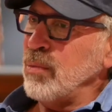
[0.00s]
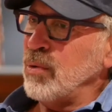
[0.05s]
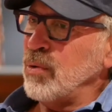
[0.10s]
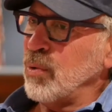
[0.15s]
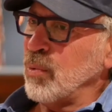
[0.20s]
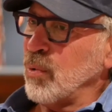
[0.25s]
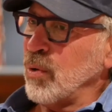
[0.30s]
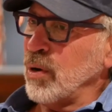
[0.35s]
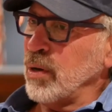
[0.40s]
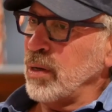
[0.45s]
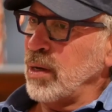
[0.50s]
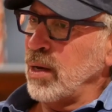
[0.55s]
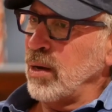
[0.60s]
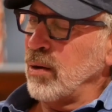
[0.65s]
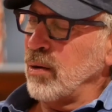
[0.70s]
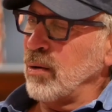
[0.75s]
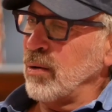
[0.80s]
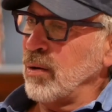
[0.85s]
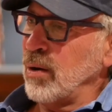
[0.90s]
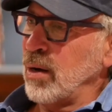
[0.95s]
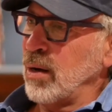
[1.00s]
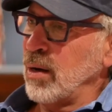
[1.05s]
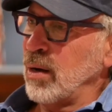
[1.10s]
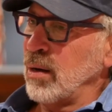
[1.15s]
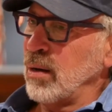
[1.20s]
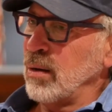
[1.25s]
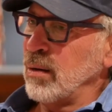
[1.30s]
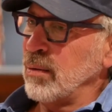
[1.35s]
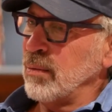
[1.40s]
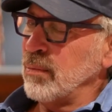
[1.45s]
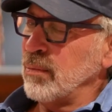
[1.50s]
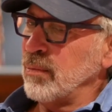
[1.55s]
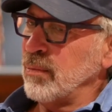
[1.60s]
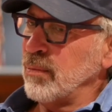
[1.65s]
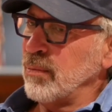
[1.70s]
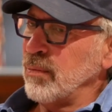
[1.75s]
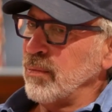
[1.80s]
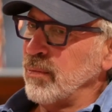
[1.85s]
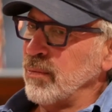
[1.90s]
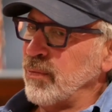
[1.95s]
to work here
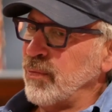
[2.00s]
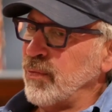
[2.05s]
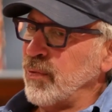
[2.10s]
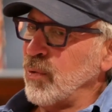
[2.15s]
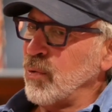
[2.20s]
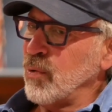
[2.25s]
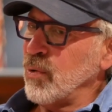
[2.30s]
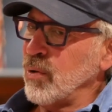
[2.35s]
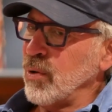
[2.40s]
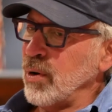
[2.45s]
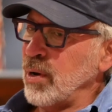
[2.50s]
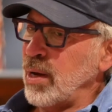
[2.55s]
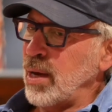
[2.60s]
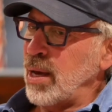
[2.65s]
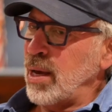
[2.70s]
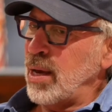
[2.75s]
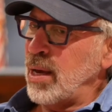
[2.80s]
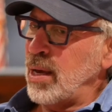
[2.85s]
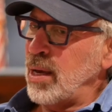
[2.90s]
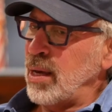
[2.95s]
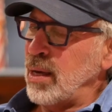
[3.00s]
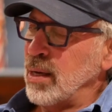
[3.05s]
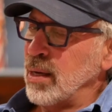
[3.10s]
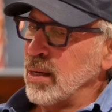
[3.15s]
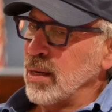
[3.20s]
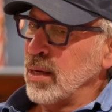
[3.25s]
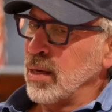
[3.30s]
for an